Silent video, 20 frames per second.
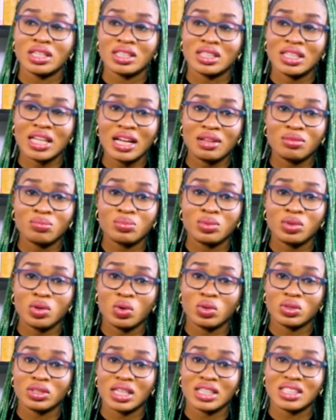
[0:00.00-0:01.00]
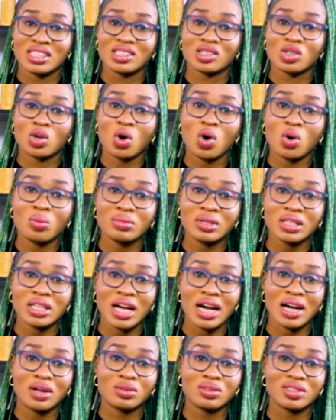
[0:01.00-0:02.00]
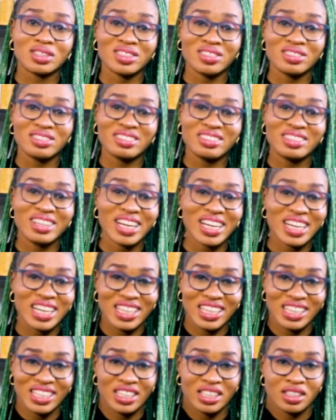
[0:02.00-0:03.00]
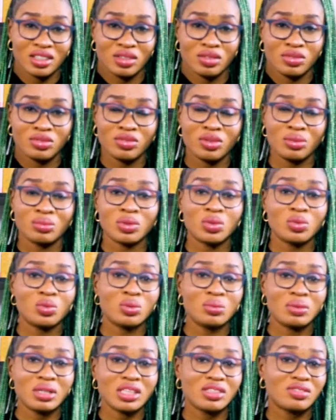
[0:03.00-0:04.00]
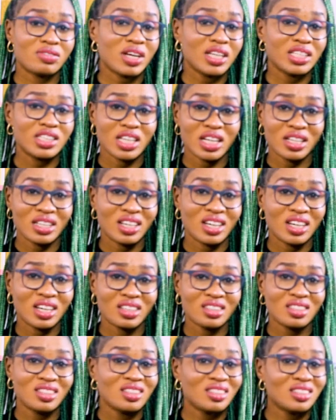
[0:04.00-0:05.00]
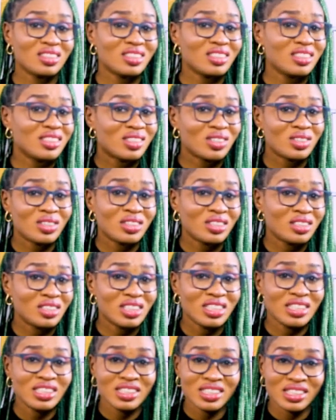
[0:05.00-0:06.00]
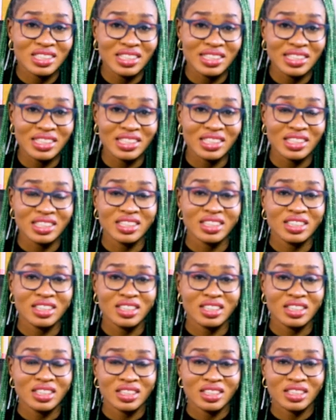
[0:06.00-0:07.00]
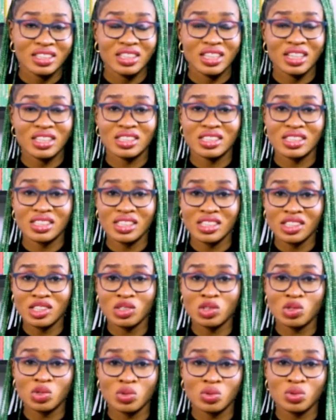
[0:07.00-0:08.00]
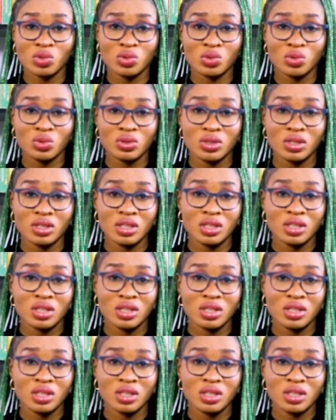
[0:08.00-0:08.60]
that blood that is coming out directly from the woman's vagina is going to easily get into